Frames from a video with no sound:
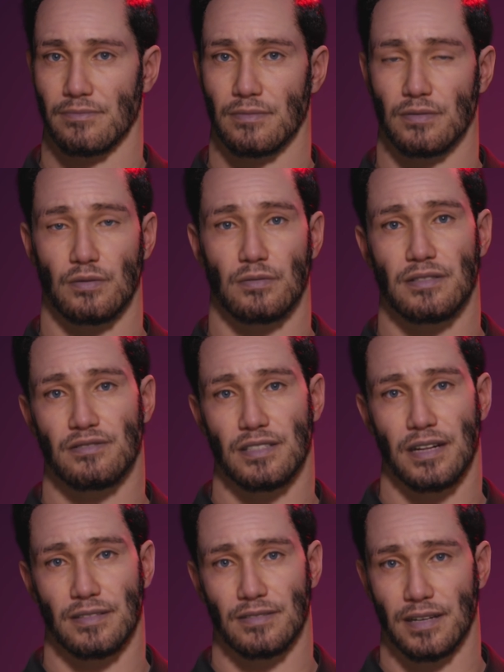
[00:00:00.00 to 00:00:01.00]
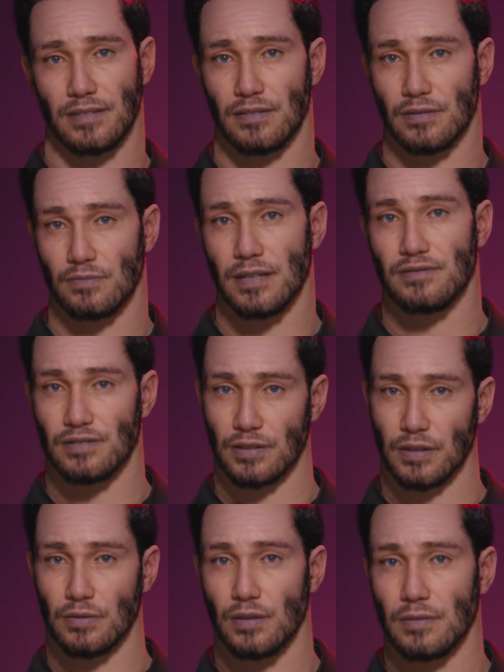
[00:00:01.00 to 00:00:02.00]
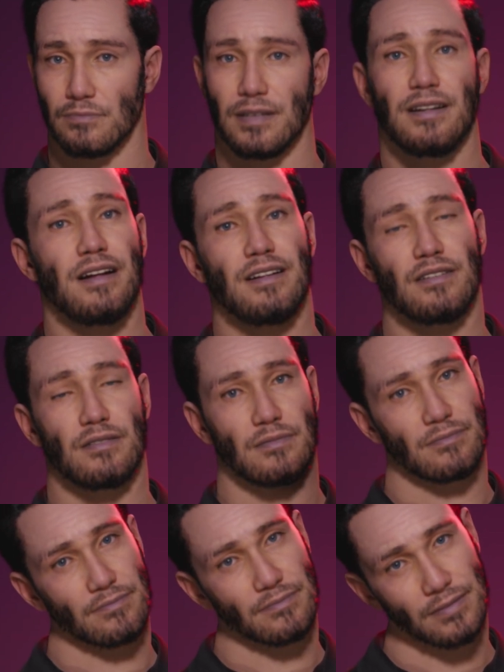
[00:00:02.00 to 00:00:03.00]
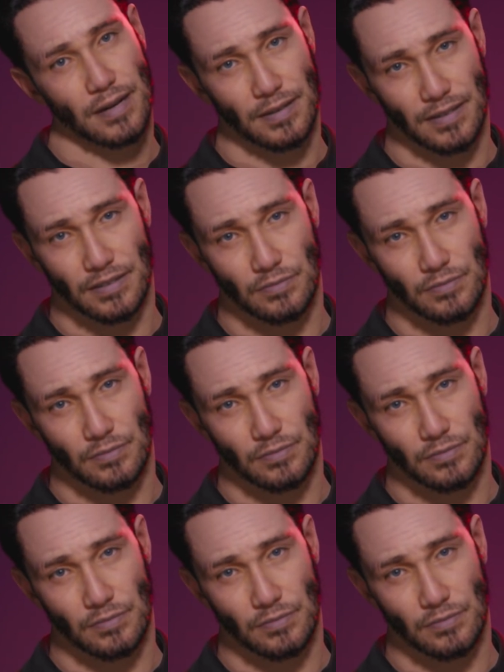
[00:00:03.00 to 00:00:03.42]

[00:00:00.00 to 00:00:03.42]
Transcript: If a machine can convincingly replicate you, how do you